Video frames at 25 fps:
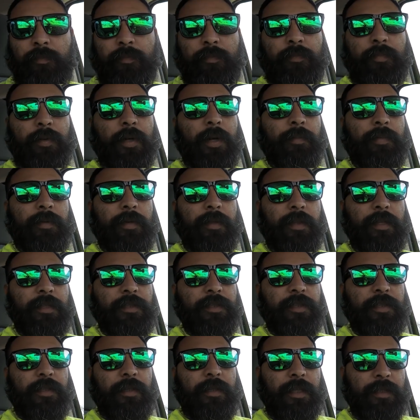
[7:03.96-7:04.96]
property
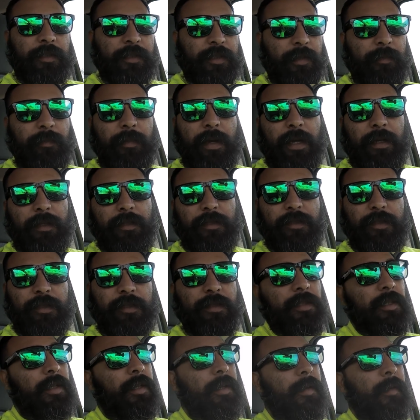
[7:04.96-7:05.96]
that she
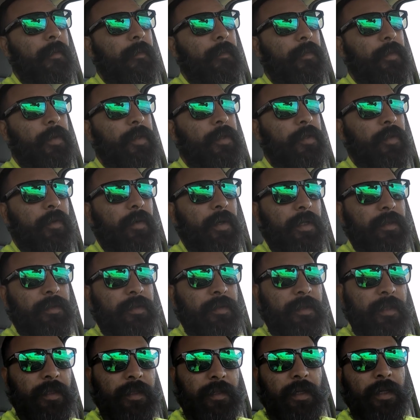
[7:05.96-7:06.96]
manages. So I
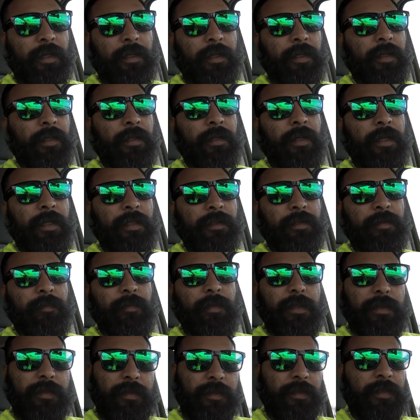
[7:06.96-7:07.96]
did an
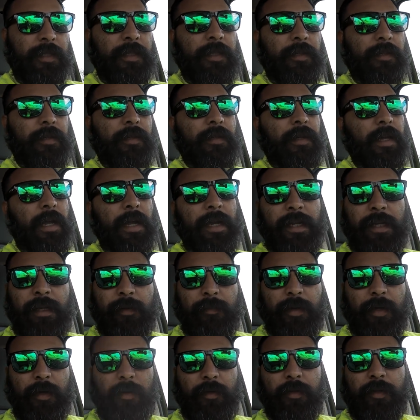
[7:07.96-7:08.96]
estimate, I
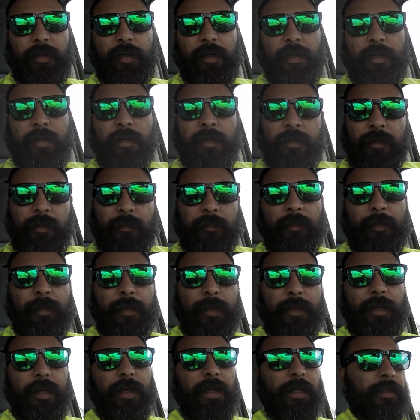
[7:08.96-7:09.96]
emailed her
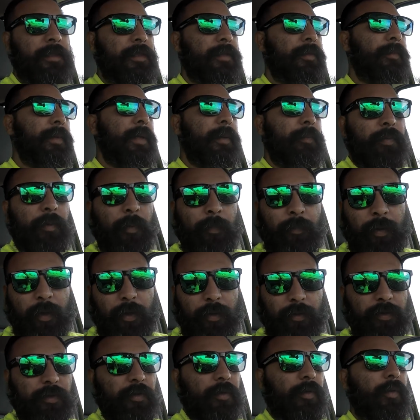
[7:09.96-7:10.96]
the estimate
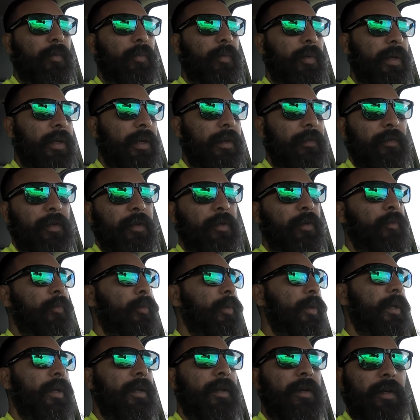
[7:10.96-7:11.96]
proposal or whatever you
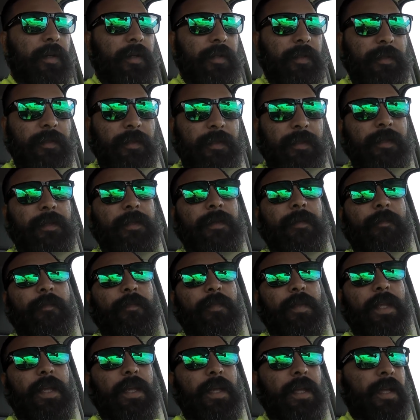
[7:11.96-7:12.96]
want to call it,
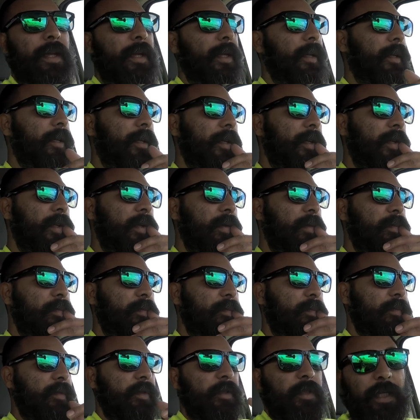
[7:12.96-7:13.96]
and
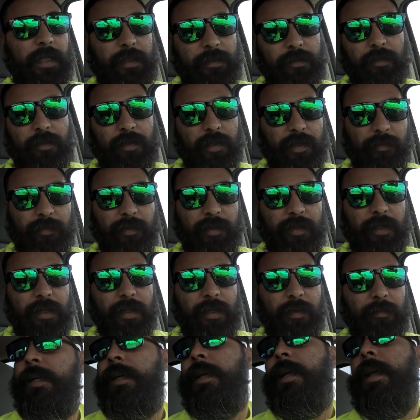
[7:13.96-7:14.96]
she hasn't called me
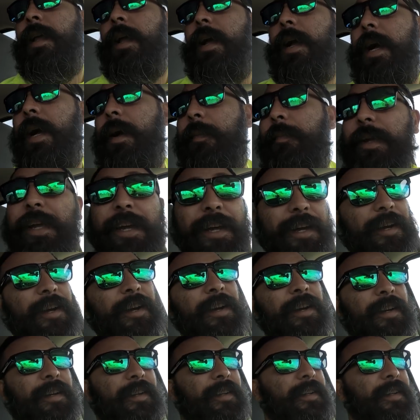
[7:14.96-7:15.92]
yet. I'm here